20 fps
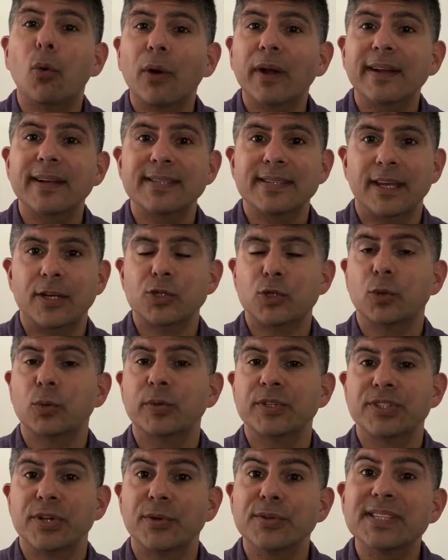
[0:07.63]

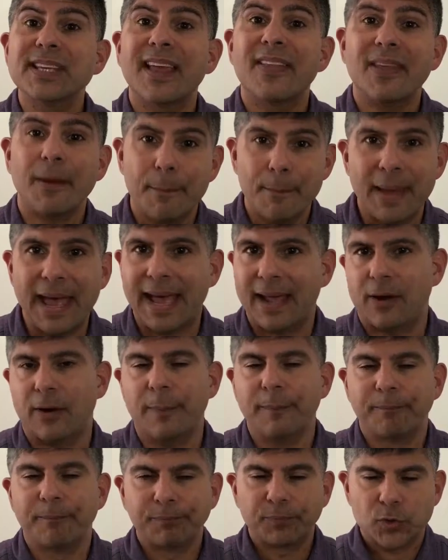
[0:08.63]
organizational results that matter.
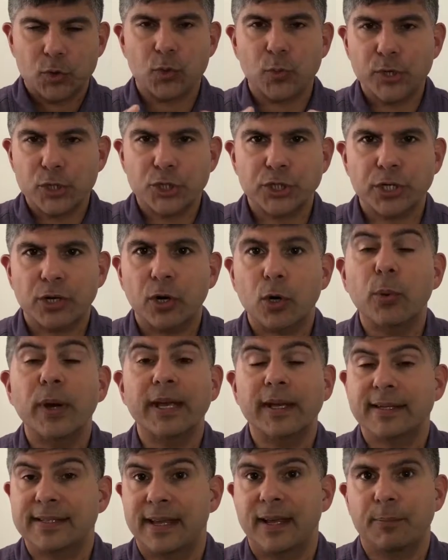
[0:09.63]
So I want to share a
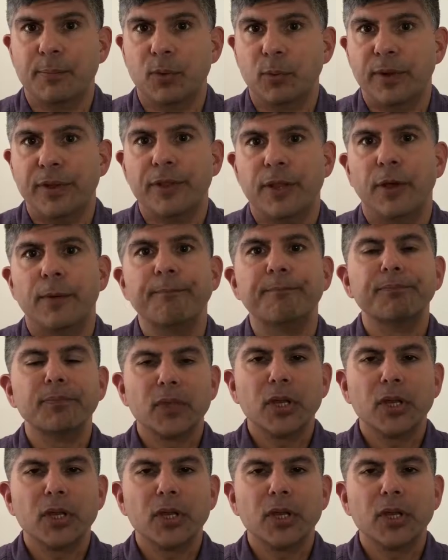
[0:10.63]
quick example with you.